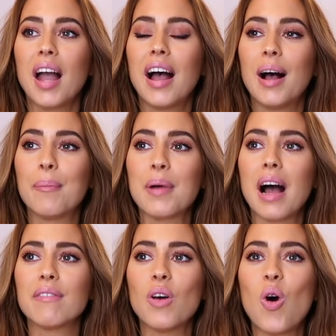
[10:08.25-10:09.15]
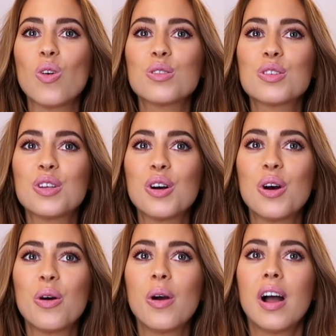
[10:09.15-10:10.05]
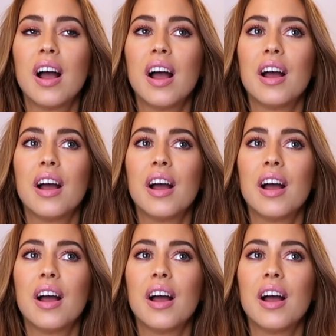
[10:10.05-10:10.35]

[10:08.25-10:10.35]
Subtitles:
I've also